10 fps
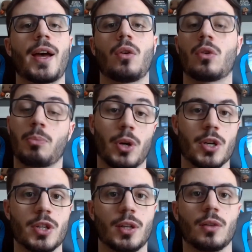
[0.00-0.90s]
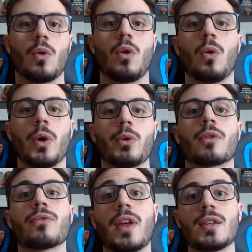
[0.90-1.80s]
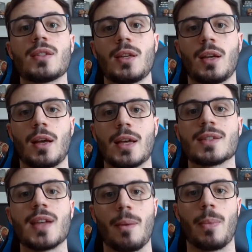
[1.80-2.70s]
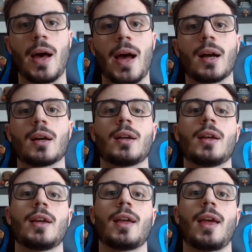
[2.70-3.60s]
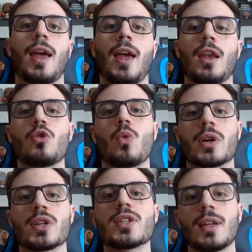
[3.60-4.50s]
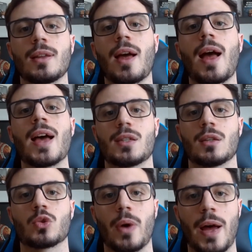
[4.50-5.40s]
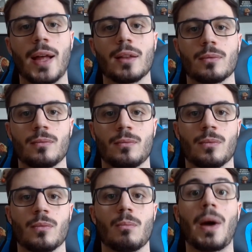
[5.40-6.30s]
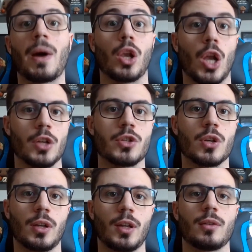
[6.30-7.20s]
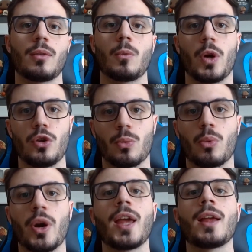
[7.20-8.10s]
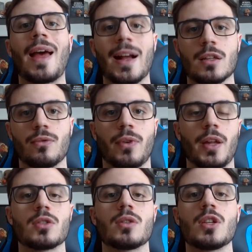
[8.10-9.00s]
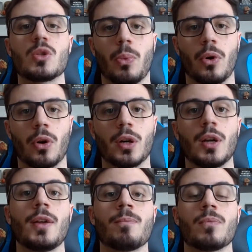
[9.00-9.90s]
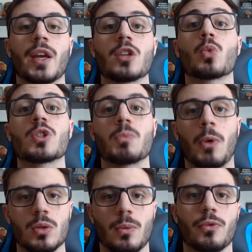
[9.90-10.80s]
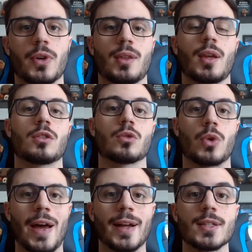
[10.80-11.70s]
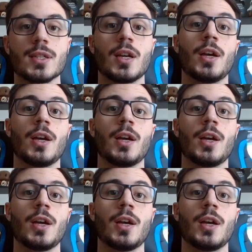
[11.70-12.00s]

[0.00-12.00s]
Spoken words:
or person, when you are facing a setback and you are seeing that as a threat, biologically, when your brain activates this part that is responsible for detecting threats,